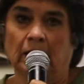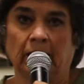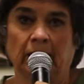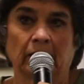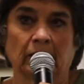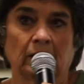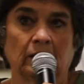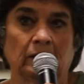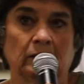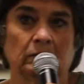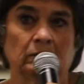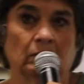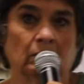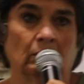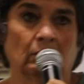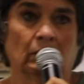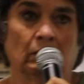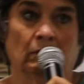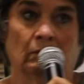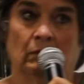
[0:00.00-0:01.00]
And
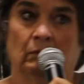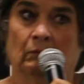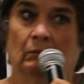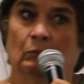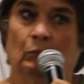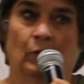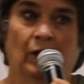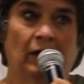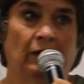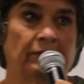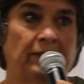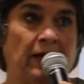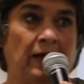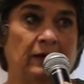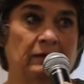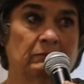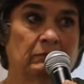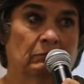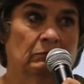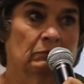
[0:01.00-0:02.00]
while
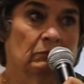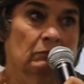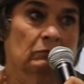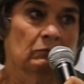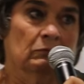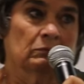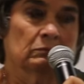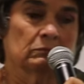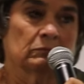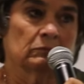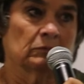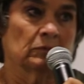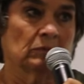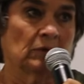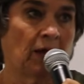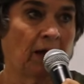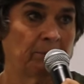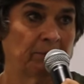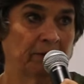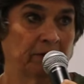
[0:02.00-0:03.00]
that
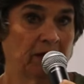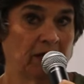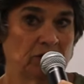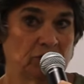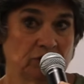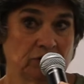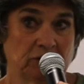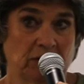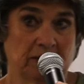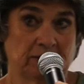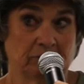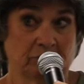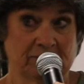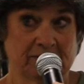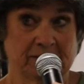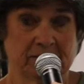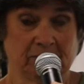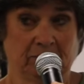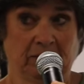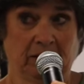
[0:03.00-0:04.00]
application that was
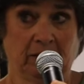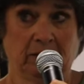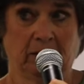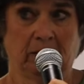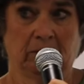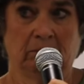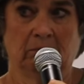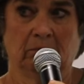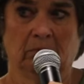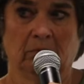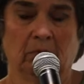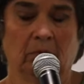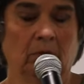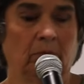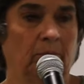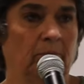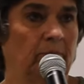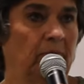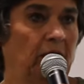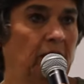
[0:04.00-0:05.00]
submitted
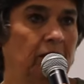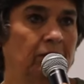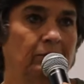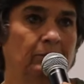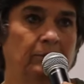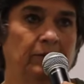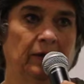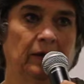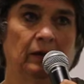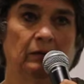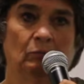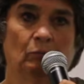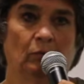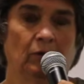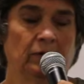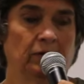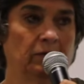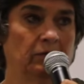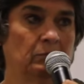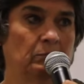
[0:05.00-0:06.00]
may have been
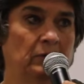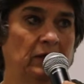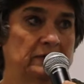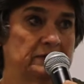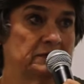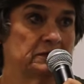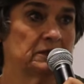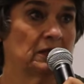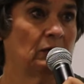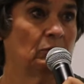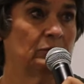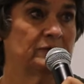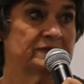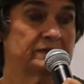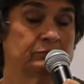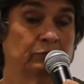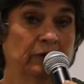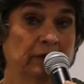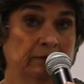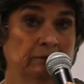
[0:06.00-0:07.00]
one of the best that was
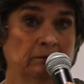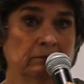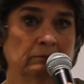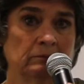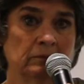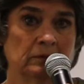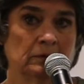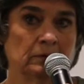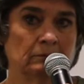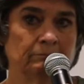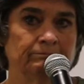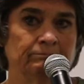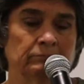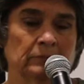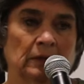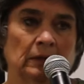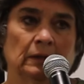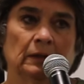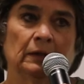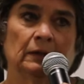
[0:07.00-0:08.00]
written,
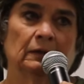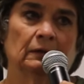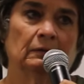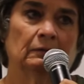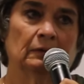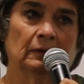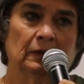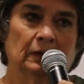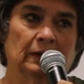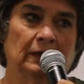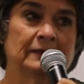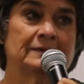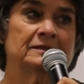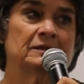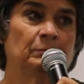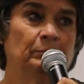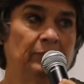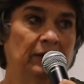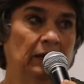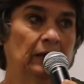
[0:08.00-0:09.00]
it's
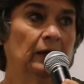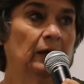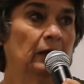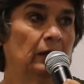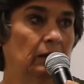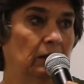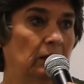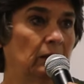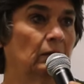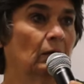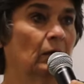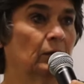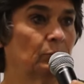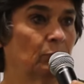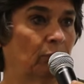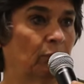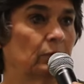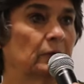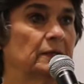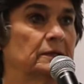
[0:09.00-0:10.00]
a big hit
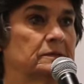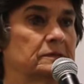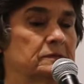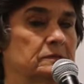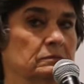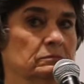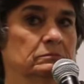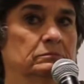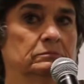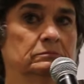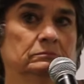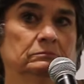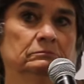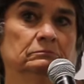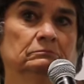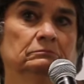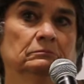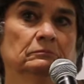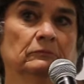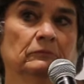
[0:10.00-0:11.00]
on points
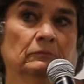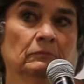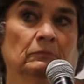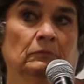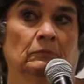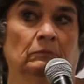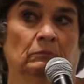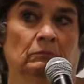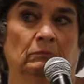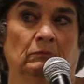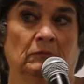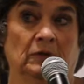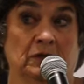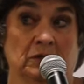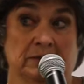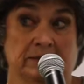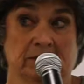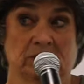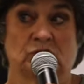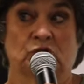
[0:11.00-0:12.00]

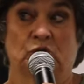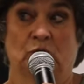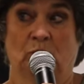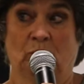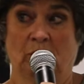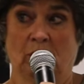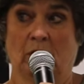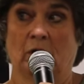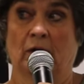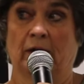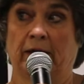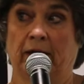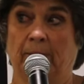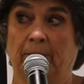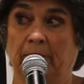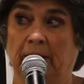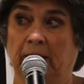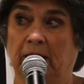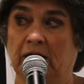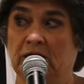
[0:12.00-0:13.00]
because it's the wrong
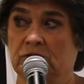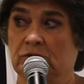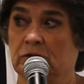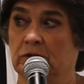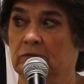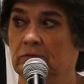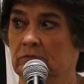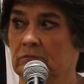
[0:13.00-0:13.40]
application.